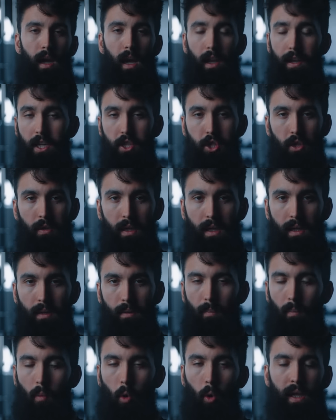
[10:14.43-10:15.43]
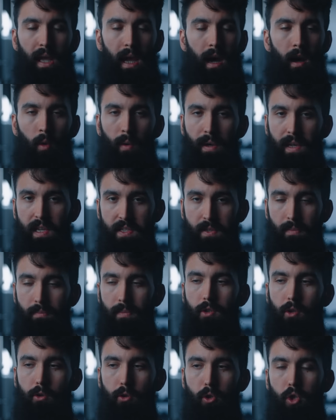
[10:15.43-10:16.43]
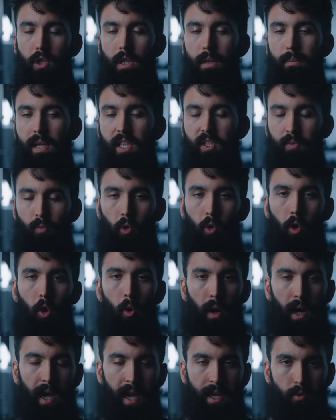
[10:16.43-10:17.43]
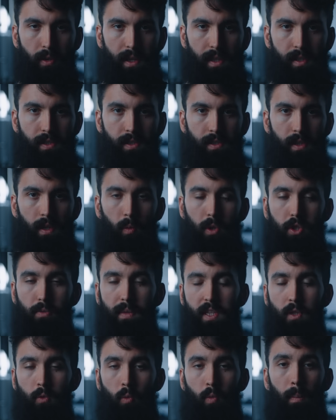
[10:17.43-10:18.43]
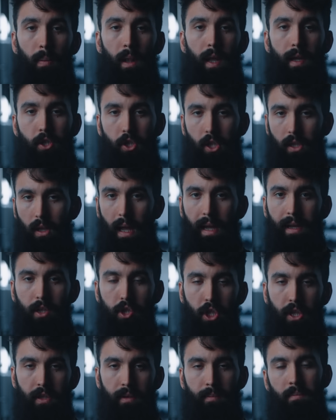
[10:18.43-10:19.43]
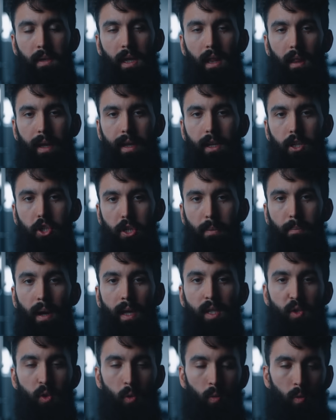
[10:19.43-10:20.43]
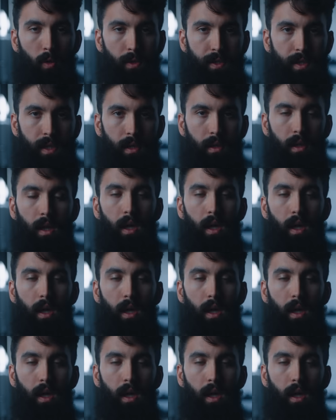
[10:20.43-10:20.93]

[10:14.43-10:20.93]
Additionally, more calories usually means more carbohydrates, which means replenishing glycogen. Glycogen binds to water,